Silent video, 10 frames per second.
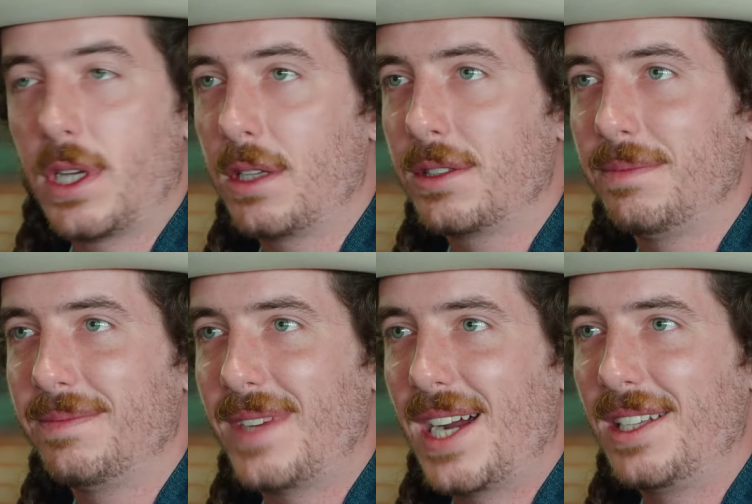awesome.
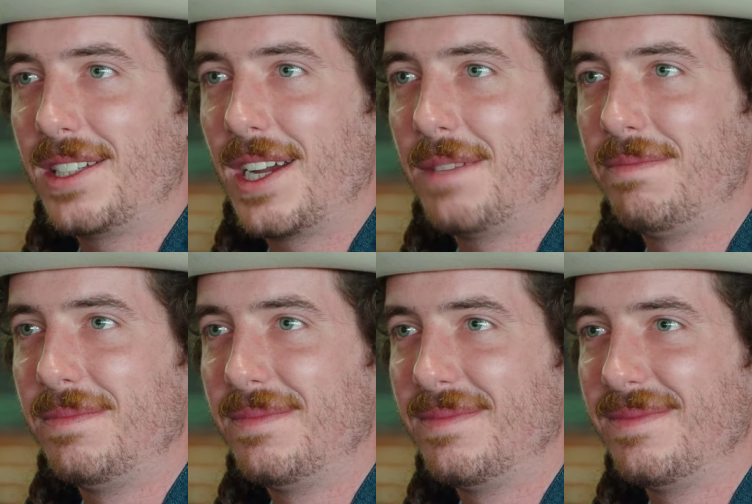Island time.
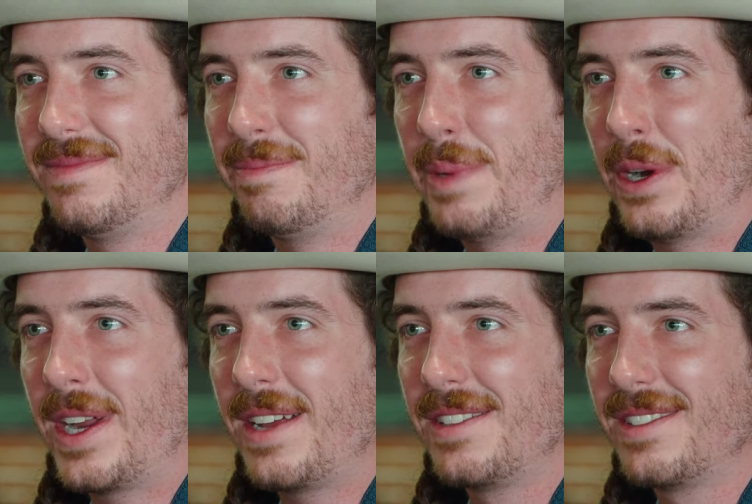
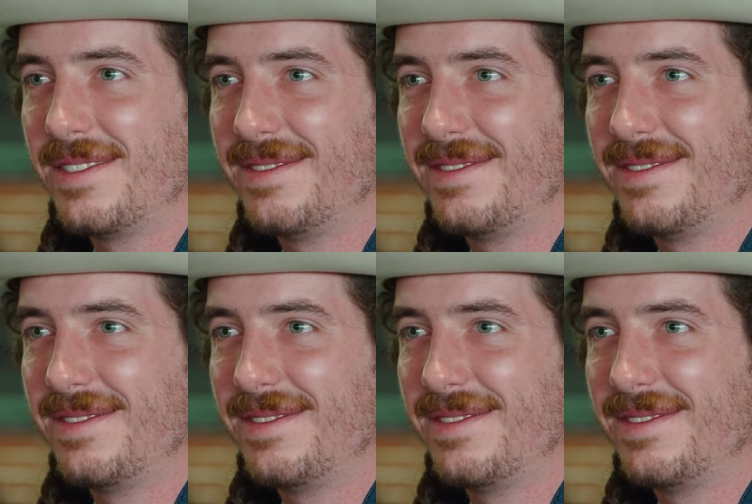Paradise.